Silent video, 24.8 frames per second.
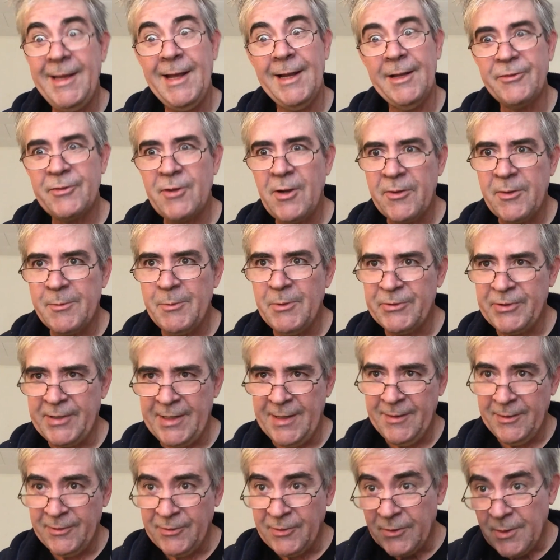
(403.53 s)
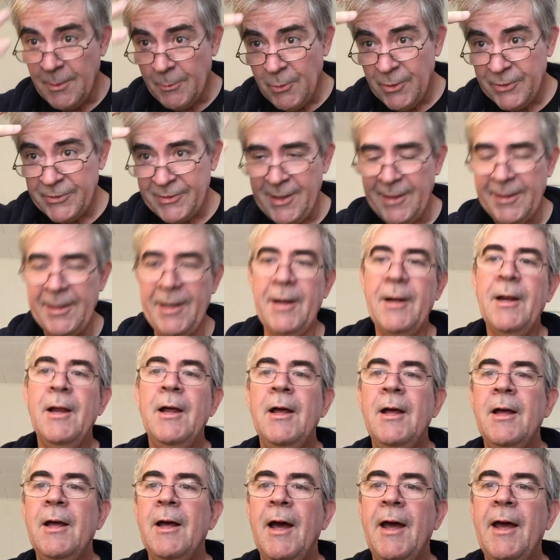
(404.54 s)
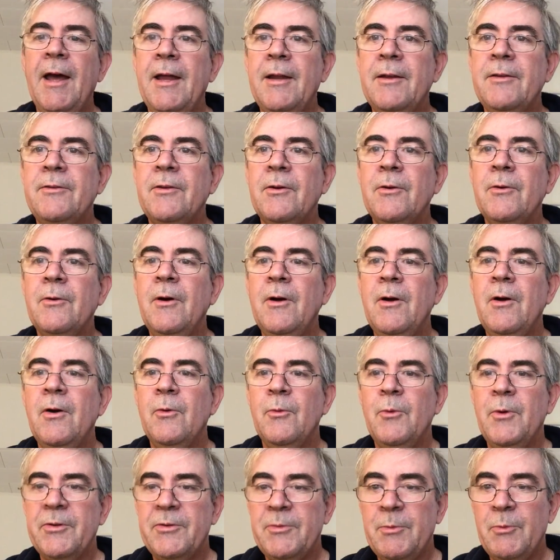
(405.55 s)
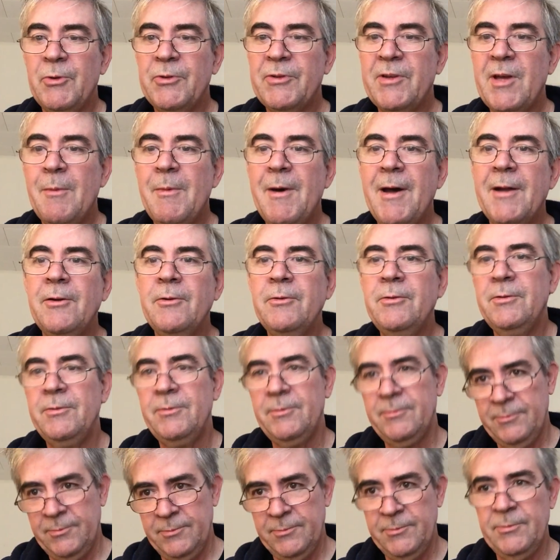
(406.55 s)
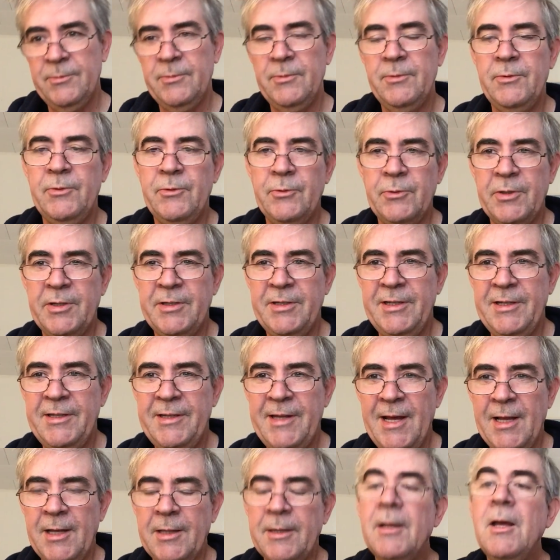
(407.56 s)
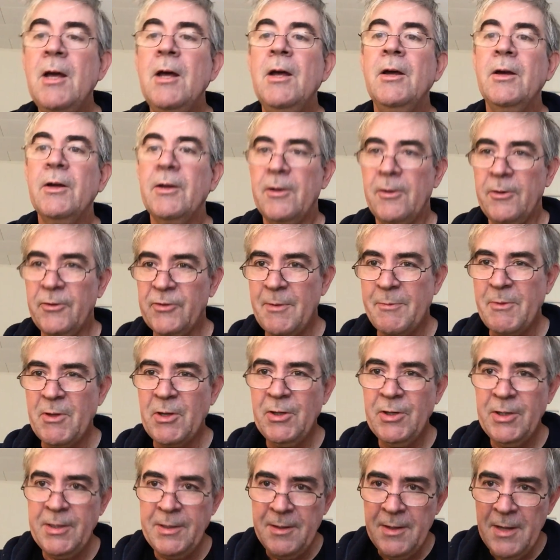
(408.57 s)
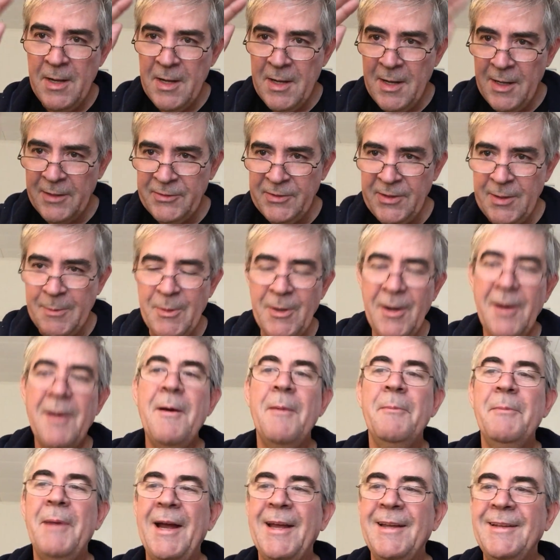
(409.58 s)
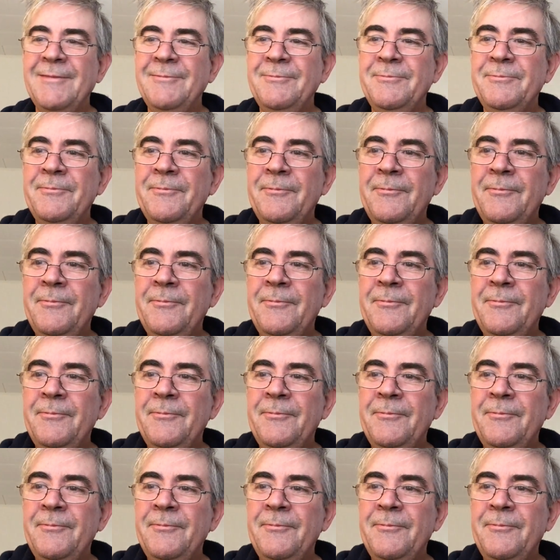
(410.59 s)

Yeah, let's call it the Boy Scout. This is the Boy Scout here. And so, what's the Boy Scout motto? Do a good deed daily. Go do something good. See you tomorrow. Bye.